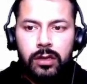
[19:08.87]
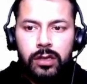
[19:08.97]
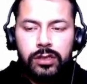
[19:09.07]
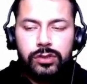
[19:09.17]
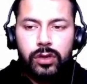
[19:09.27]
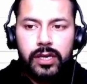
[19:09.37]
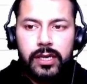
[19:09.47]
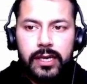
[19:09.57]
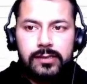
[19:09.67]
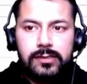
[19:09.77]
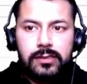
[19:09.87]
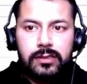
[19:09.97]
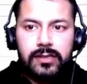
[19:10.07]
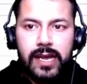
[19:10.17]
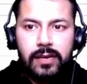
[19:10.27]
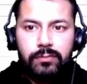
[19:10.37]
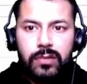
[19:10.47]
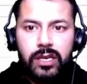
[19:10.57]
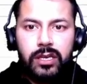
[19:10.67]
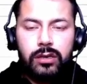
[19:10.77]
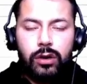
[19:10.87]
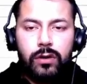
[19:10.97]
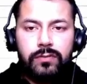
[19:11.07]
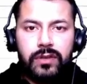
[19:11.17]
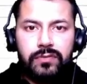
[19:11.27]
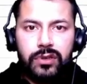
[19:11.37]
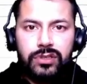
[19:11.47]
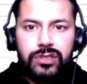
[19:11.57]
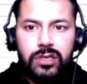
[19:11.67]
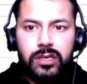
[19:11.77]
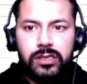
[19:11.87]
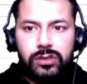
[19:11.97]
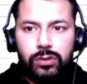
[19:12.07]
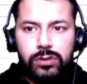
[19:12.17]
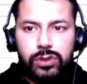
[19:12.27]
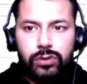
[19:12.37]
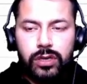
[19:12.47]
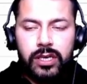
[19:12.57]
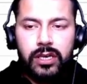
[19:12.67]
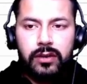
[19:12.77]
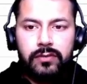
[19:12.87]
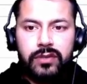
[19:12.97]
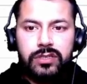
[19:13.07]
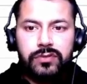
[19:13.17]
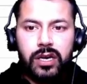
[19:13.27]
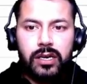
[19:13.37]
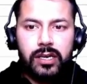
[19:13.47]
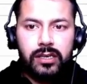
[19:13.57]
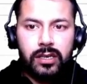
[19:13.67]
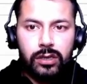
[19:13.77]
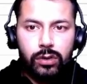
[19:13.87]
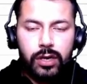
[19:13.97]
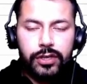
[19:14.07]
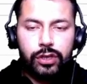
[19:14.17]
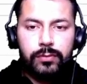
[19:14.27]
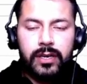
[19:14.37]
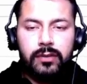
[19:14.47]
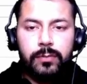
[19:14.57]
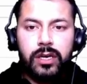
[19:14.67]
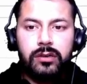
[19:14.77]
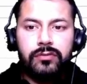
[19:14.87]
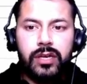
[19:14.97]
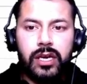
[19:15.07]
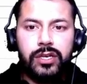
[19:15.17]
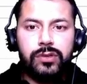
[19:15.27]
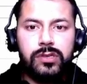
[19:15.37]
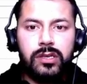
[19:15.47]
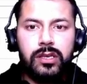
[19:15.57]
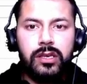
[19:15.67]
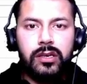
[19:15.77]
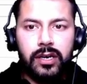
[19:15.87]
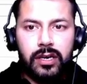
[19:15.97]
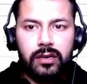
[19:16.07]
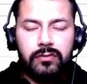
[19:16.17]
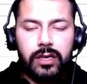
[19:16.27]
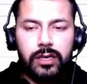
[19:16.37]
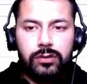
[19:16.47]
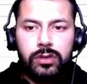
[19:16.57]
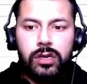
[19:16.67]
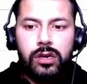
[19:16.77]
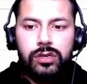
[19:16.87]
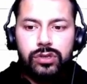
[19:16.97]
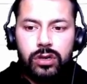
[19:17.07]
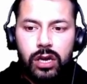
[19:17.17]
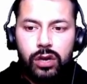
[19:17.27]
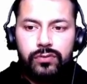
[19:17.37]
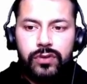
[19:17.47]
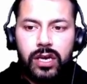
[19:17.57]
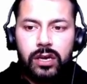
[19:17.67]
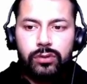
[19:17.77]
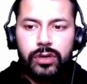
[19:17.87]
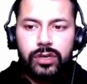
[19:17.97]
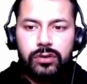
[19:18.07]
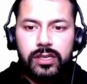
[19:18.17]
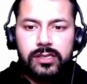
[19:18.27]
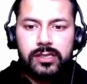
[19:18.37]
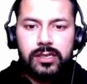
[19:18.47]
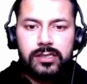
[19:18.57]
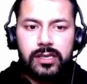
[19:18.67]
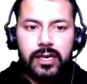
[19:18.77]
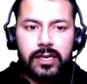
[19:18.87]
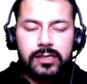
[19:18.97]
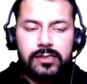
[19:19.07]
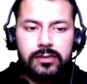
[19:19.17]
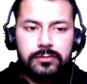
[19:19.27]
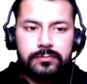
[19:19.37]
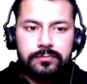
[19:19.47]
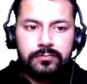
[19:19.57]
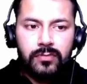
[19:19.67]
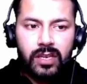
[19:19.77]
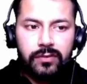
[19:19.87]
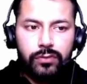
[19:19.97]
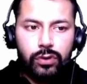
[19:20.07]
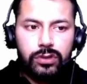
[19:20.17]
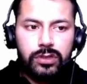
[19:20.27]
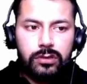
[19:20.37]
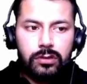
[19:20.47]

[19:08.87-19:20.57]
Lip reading: So I guess type 3 of the function is also clear, in which we are taking no argument but we are using the return value. So now we are going to discuss, that is a fourth